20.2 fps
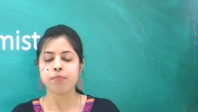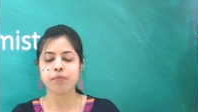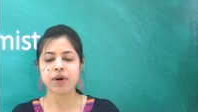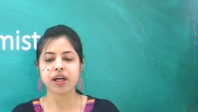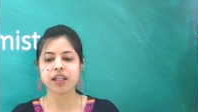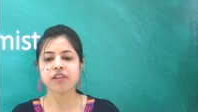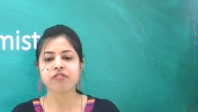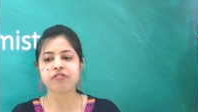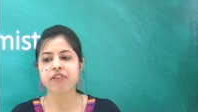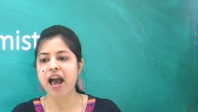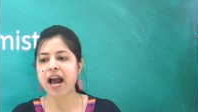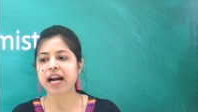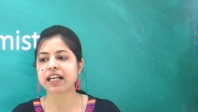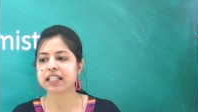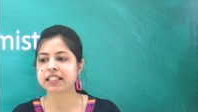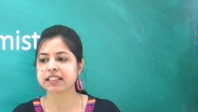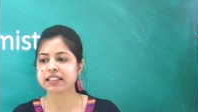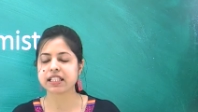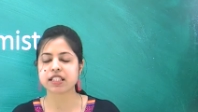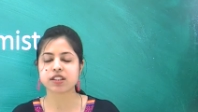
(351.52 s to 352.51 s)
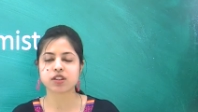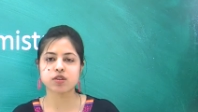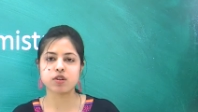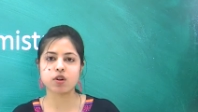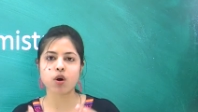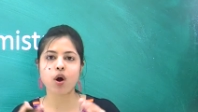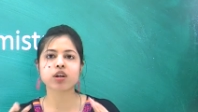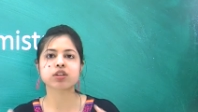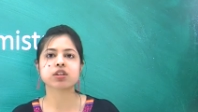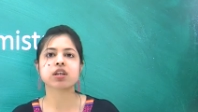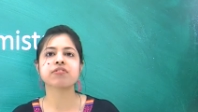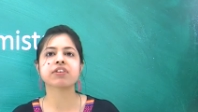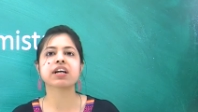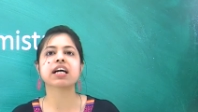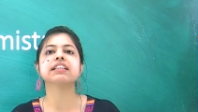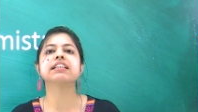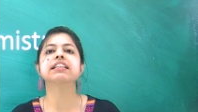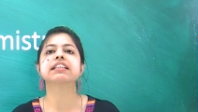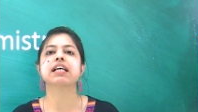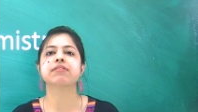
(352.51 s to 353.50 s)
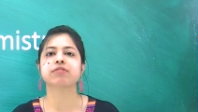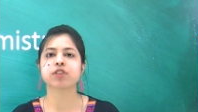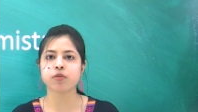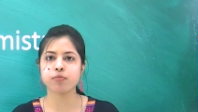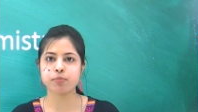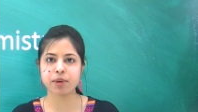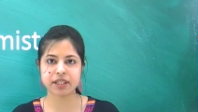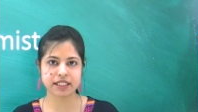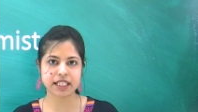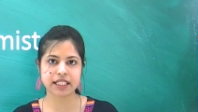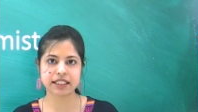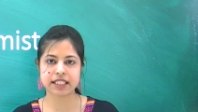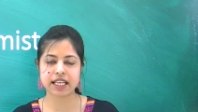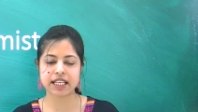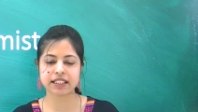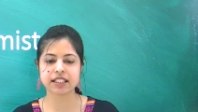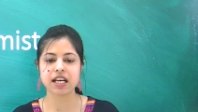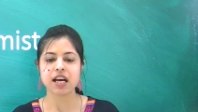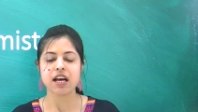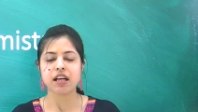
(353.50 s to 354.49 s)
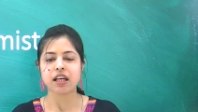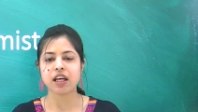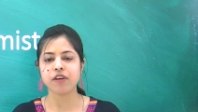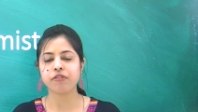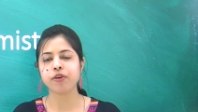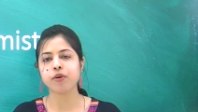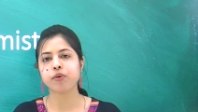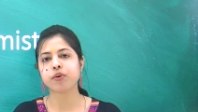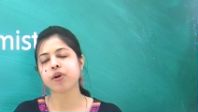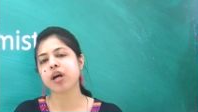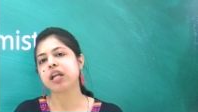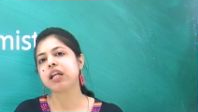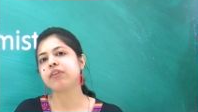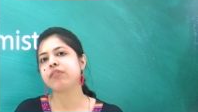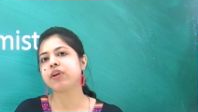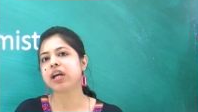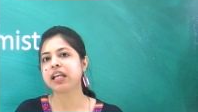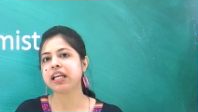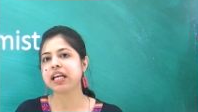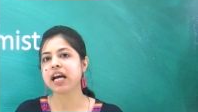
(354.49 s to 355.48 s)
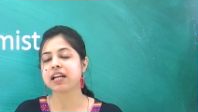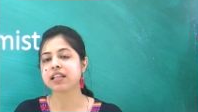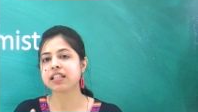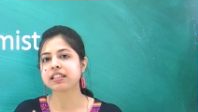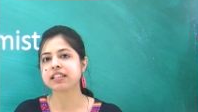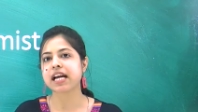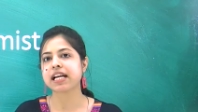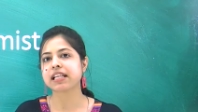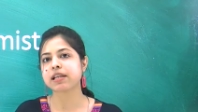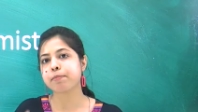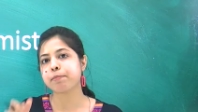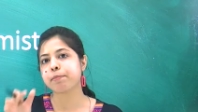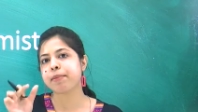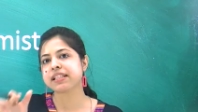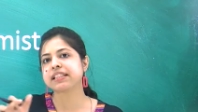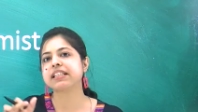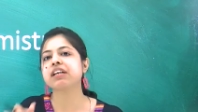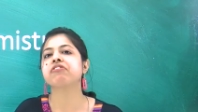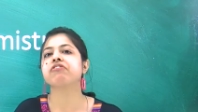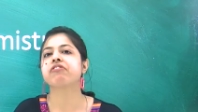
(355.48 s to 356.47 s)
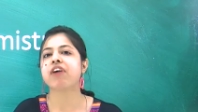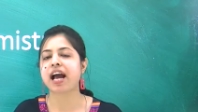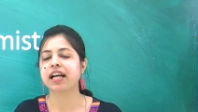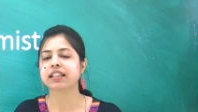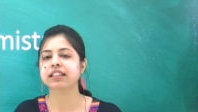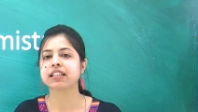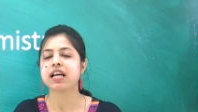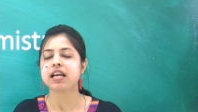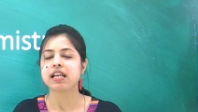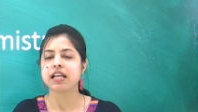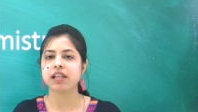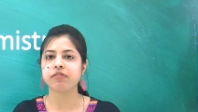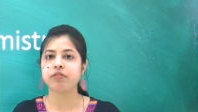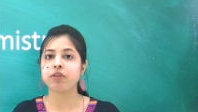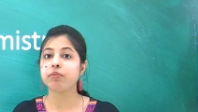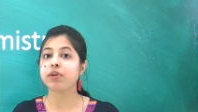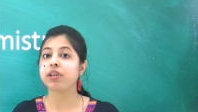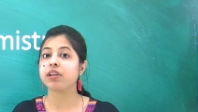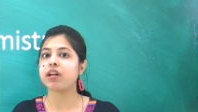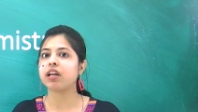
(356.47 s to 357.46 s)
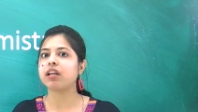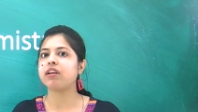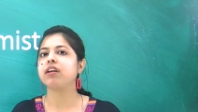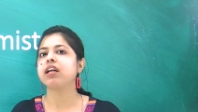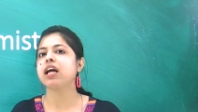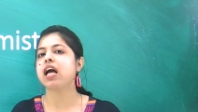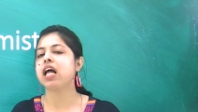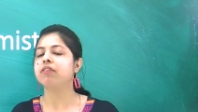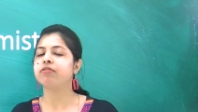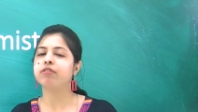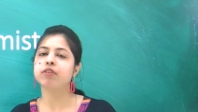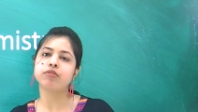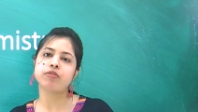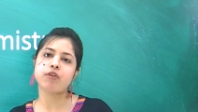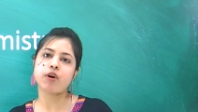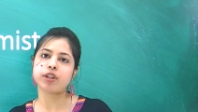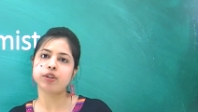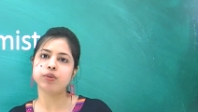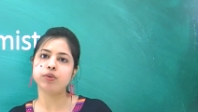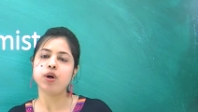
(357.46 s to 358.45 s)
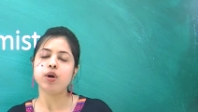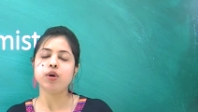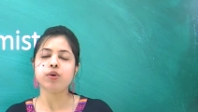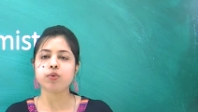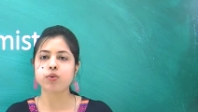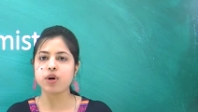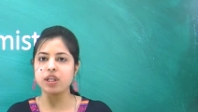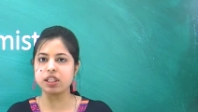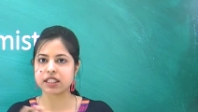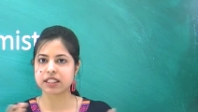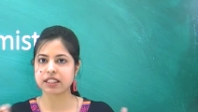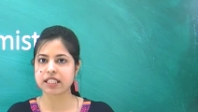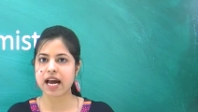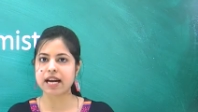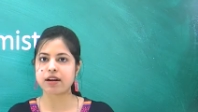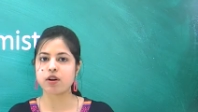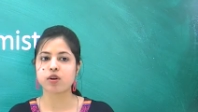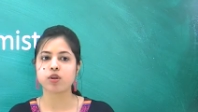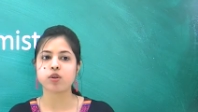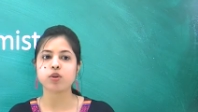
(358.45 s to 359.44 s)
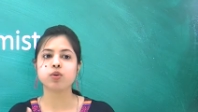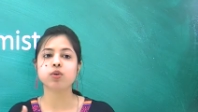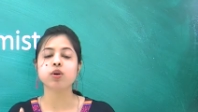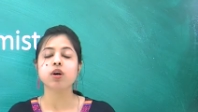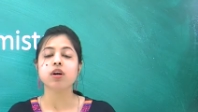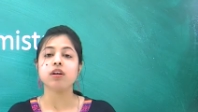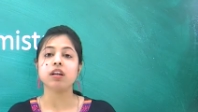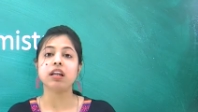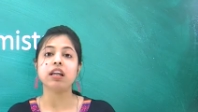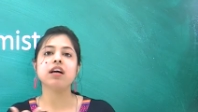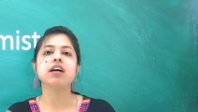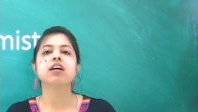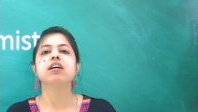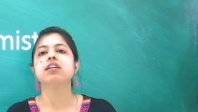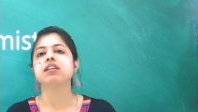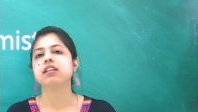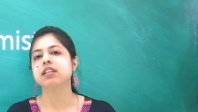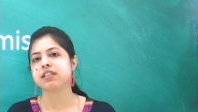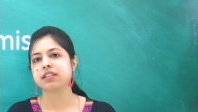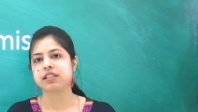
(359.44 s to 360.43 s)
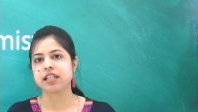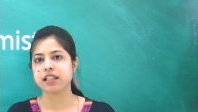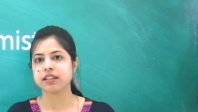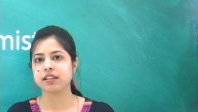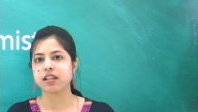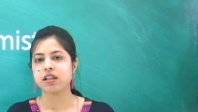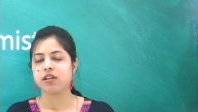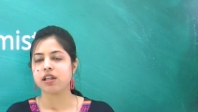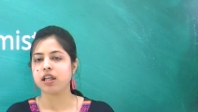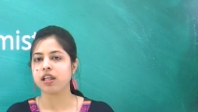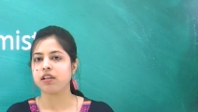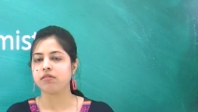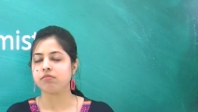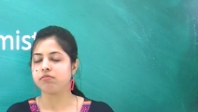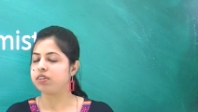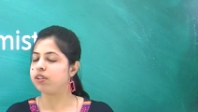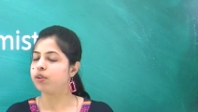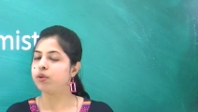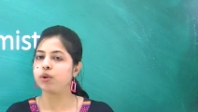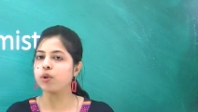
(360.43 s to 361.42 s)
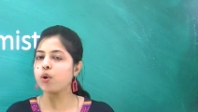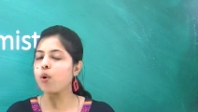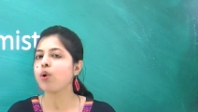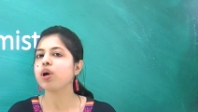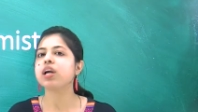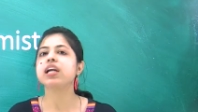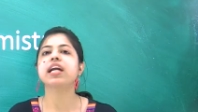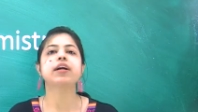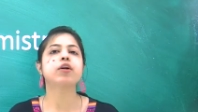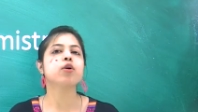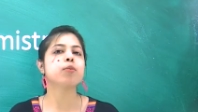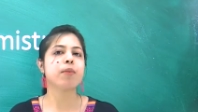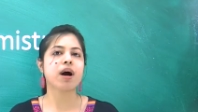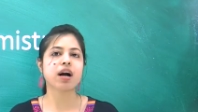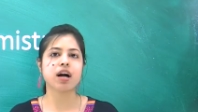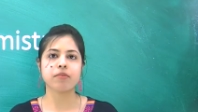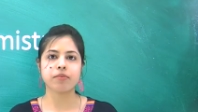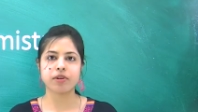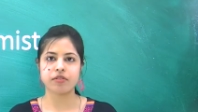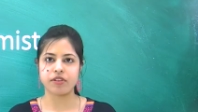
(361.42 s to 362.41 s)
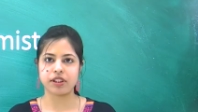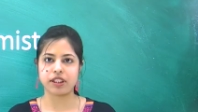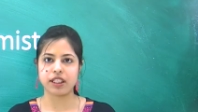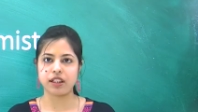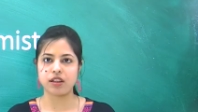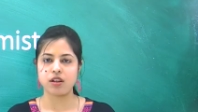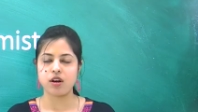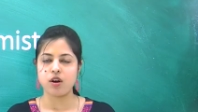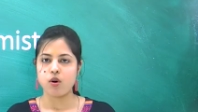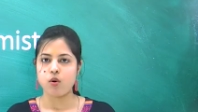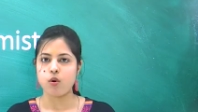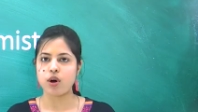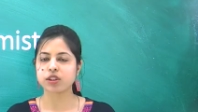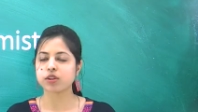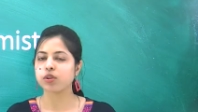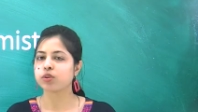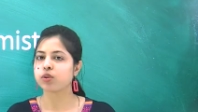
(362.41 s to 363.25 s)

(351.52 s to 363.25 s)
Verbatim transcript: But the fact is there is lots of concepts of basic things. If you really, really understand the basic facts, it will be really, really helpful for you to understand or to learn these things. Uh, you don't need to mug up everything. Okay, so